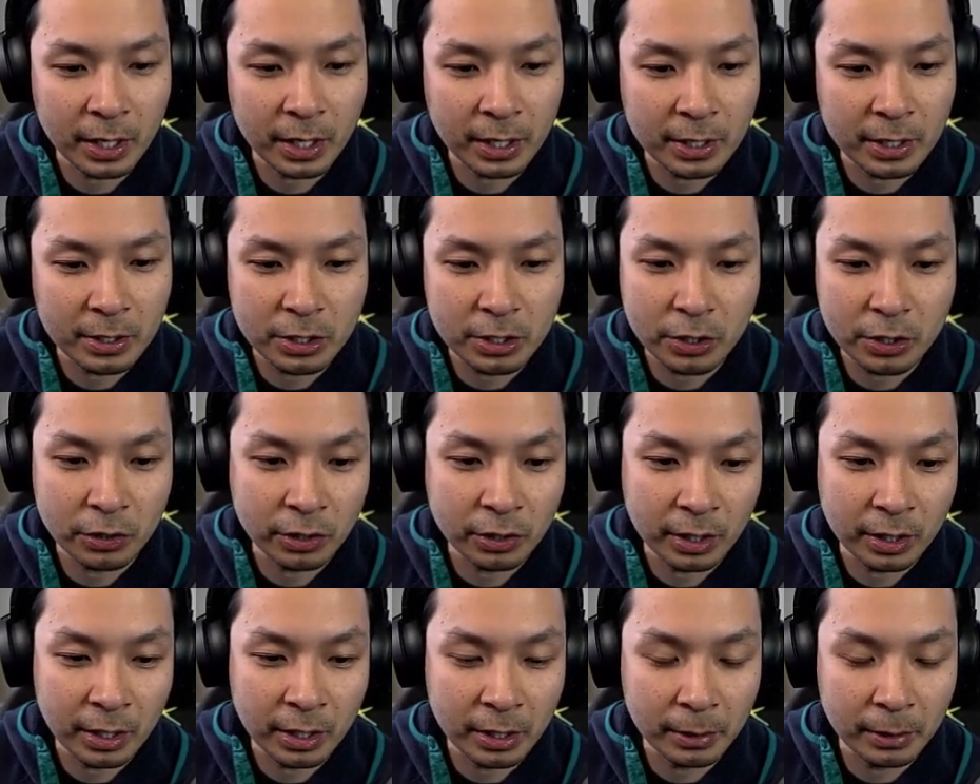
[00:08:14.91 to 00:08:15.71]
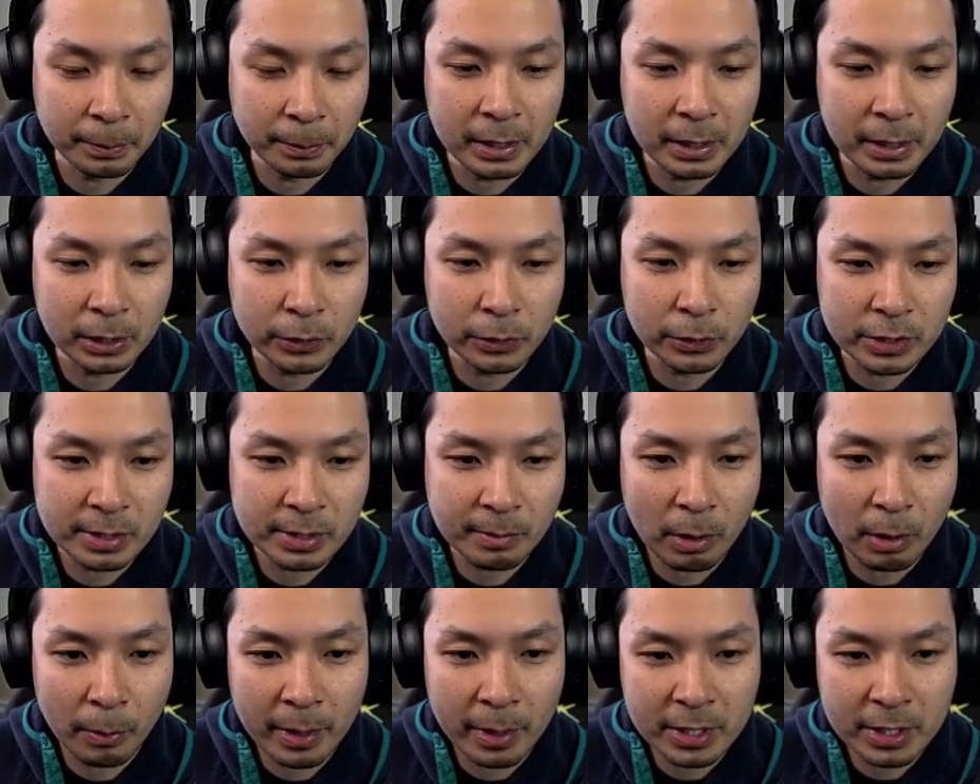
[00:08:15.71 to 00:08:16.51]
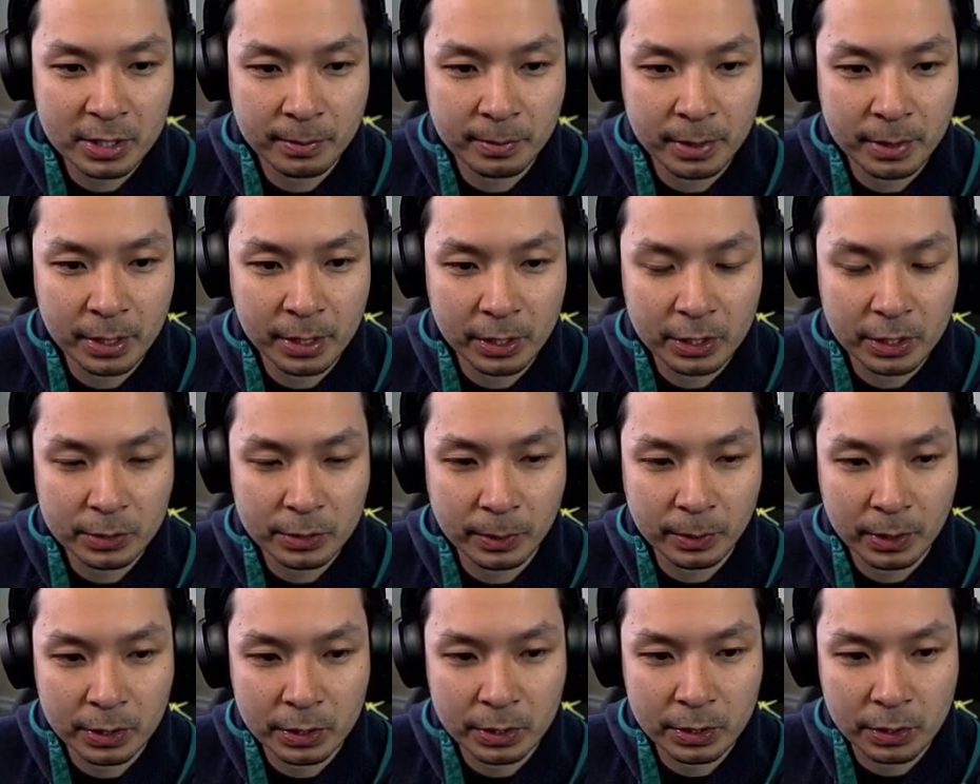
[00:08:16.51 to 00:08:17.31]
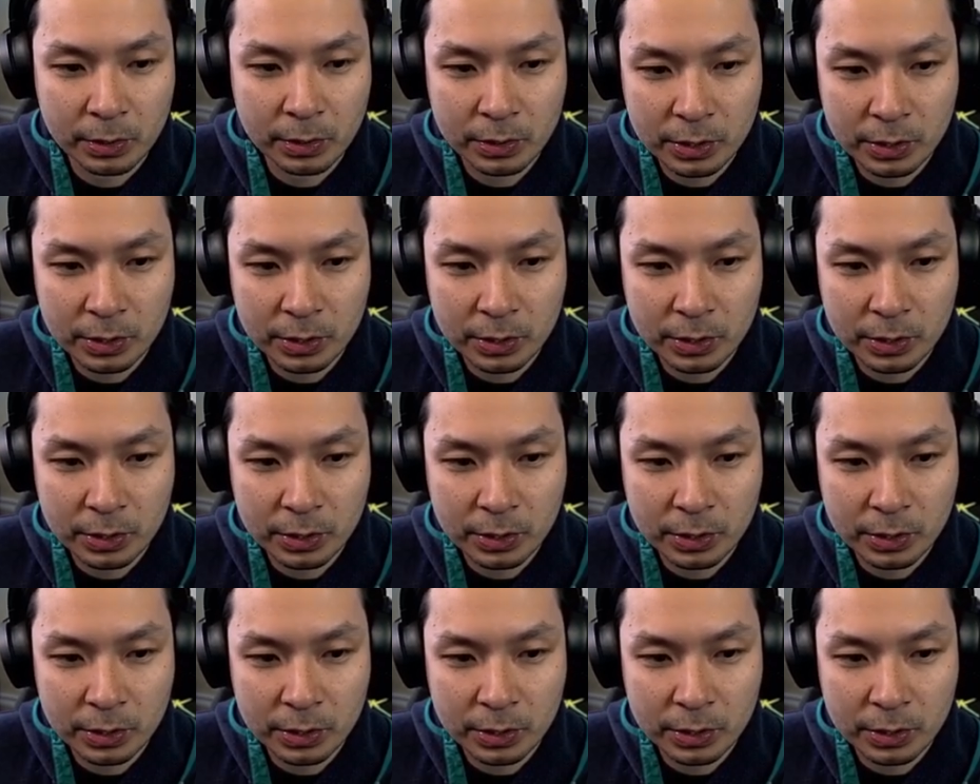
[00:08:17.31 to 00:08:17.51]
You're gonna be losing momentum here as well too.